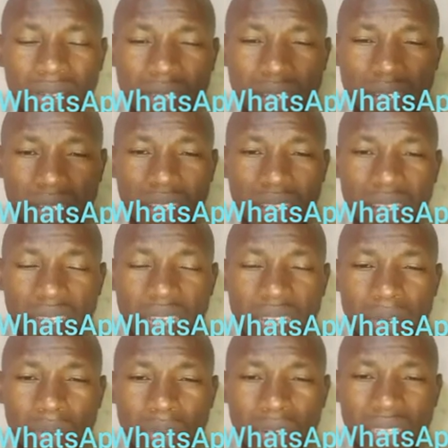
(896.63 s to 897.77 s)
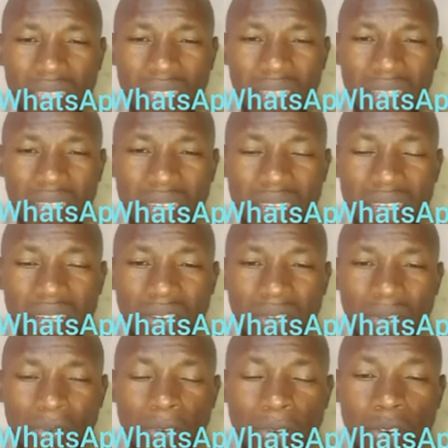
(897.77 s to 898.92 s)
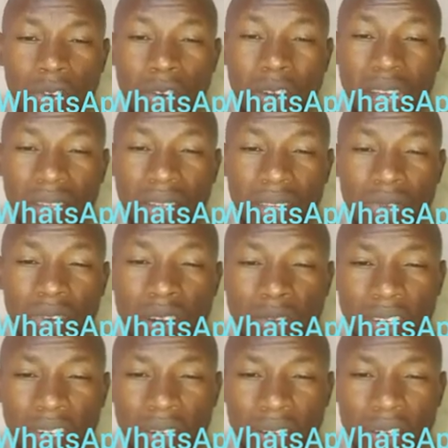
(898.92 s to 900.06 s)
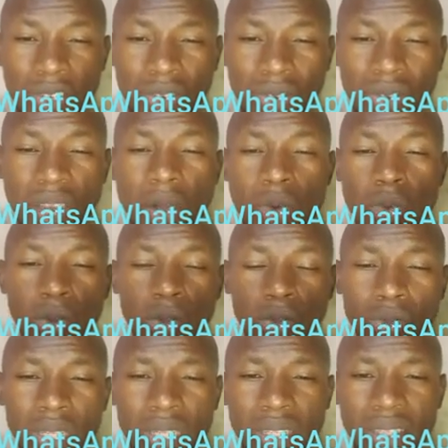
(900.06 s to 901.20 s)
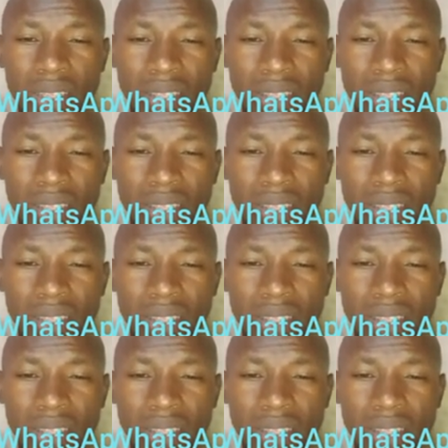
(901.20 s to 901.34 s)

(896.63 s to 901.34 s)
You can send in that money for your ancestral veneration, and we'll do it.